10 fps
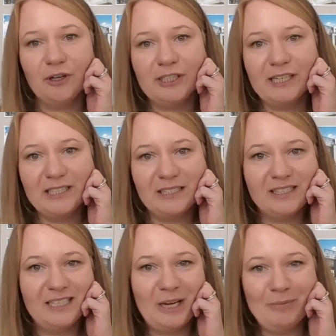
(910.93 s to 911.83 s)
every
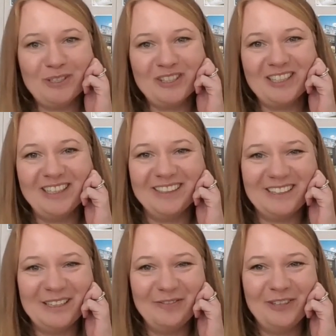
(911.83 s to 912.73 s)
architect's the same, just
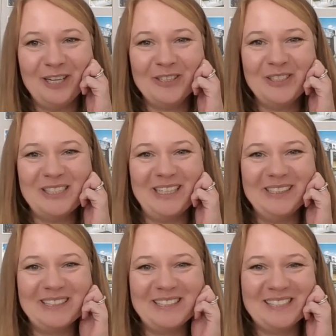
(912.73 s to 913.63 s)
like not every
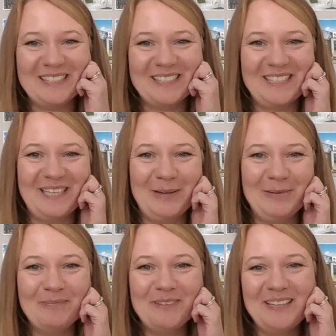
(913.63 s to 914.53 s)
hairstylist is the
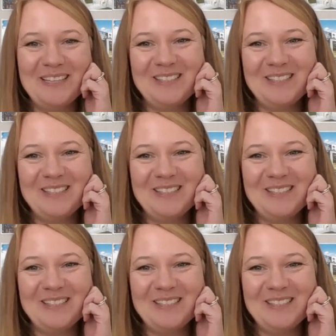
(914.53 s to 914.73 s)
same.